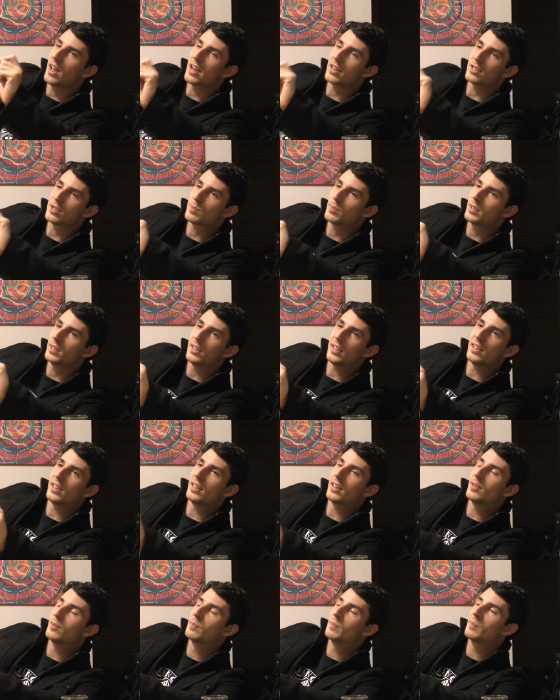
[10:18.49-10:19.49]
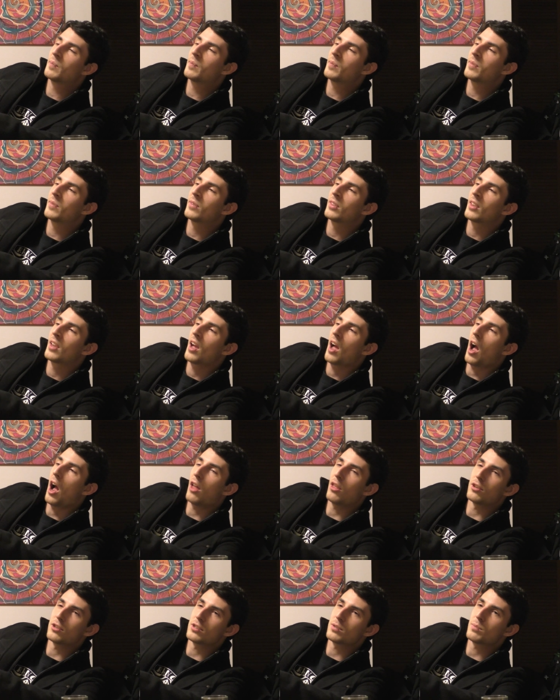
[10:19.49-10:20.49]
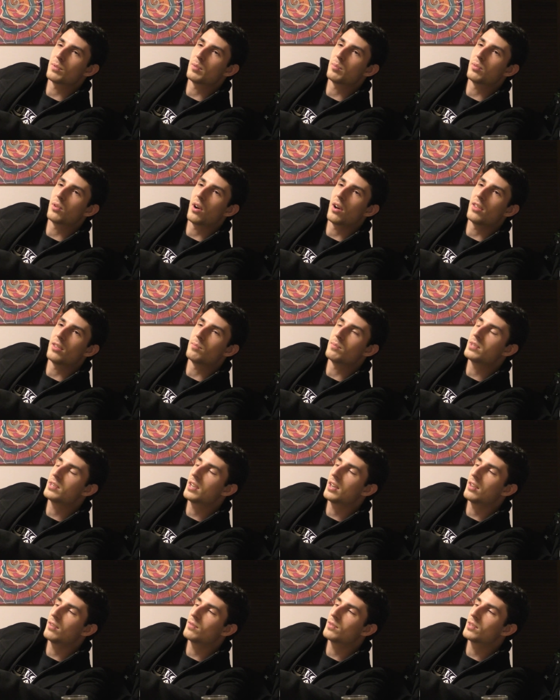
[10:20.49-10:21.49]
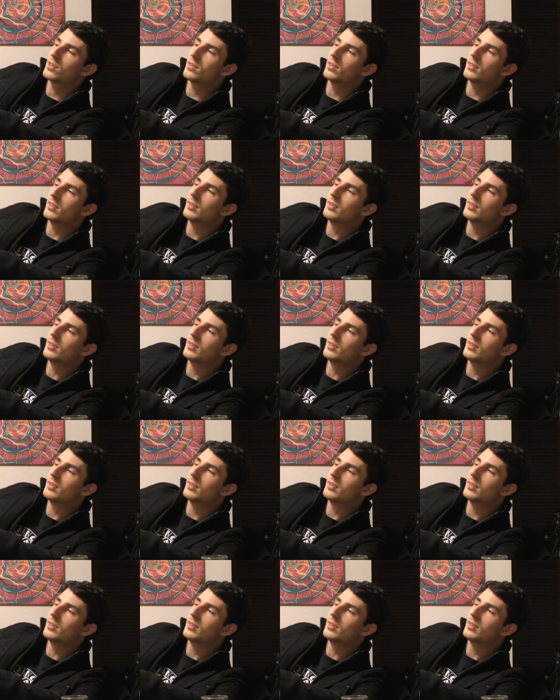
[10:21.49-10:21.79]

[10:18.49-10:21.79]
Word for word: expertly others would cry themselves